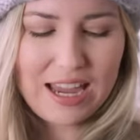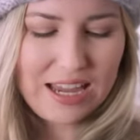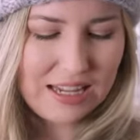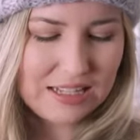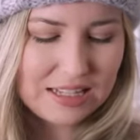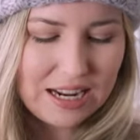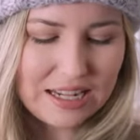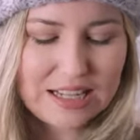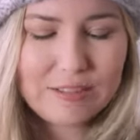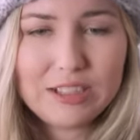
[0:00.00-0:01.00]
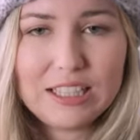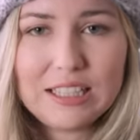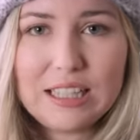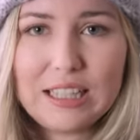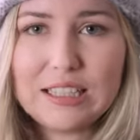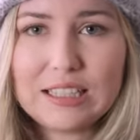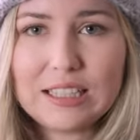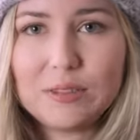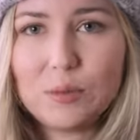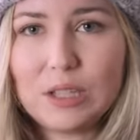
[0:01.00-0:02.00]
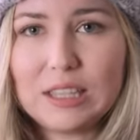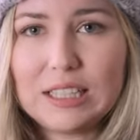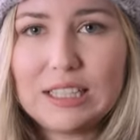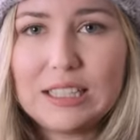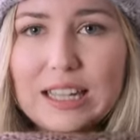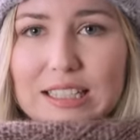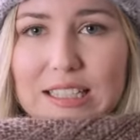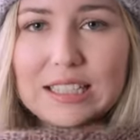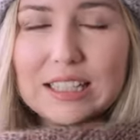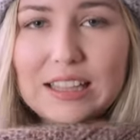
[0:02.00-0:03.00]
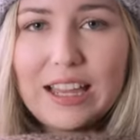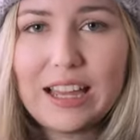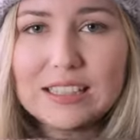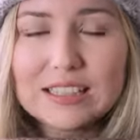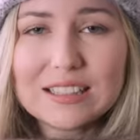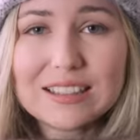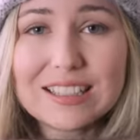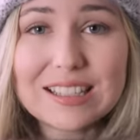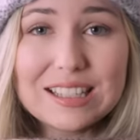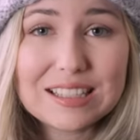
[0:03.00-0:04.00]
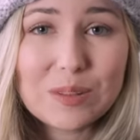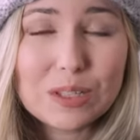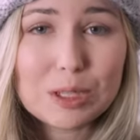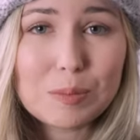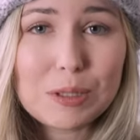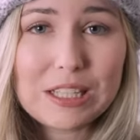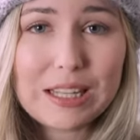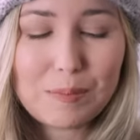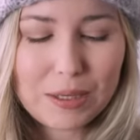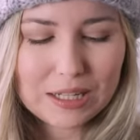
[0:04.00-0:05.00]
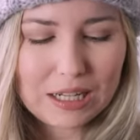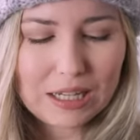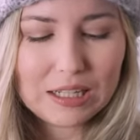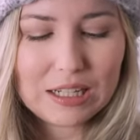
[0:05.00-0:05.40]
and I definitely knit it with the idea that this is going to be a big knit.